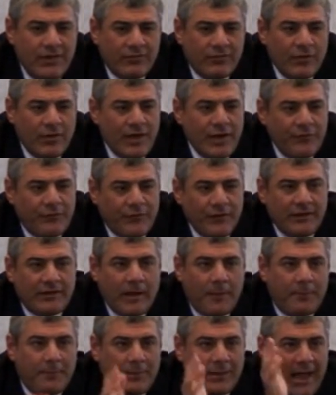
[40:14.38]
So if it
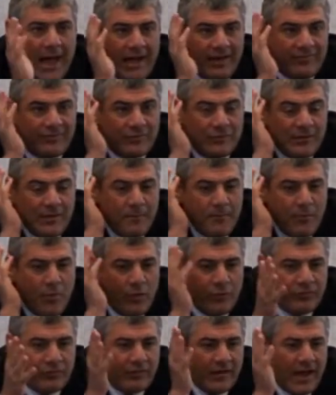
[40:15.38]
applies to the
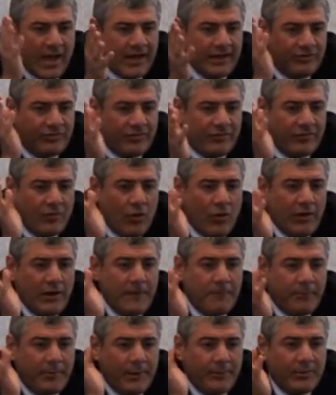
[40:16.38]
most righteous,
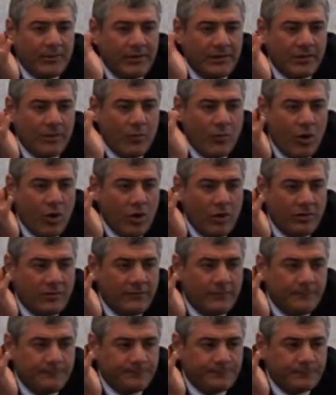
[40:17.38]
holy people in the
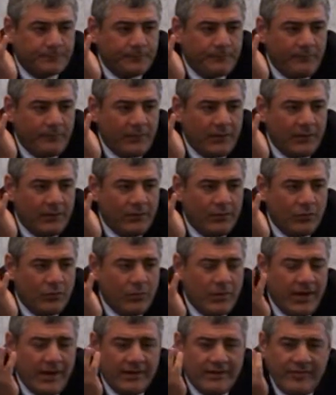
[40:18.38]
world,
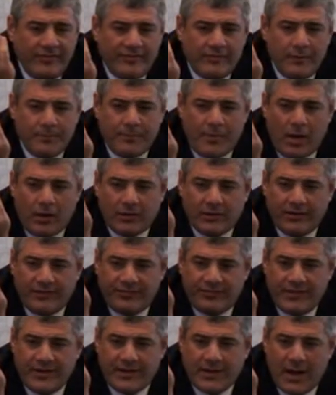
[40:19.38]
where does
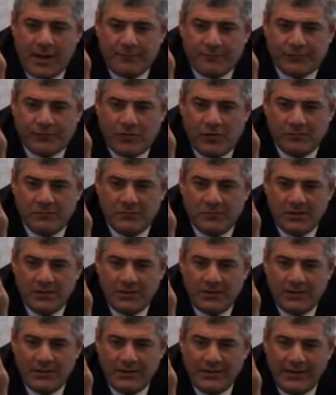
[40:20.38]
hypocrisy come from?
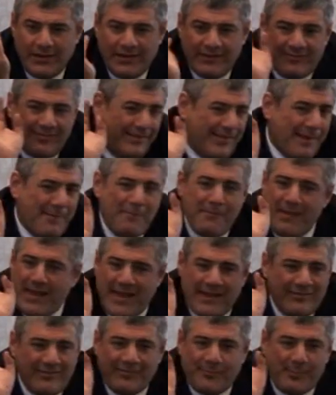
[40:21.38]
It's the
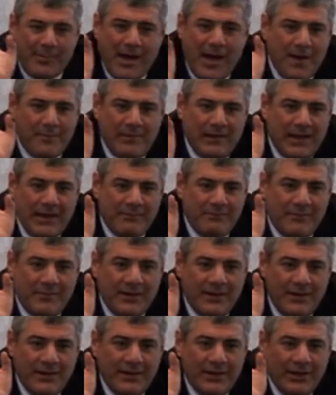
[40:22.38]
man's problem.
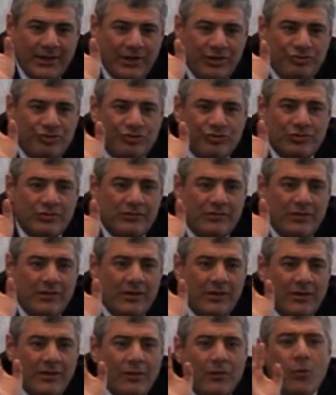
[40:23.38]
He should
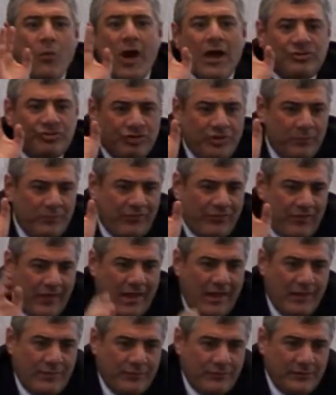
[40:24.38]
watch
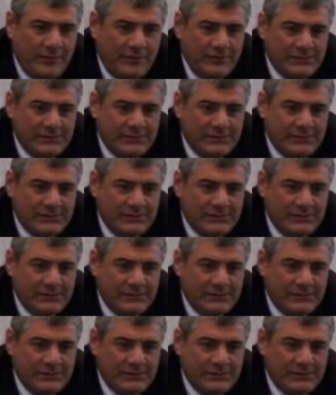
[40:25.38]
himself.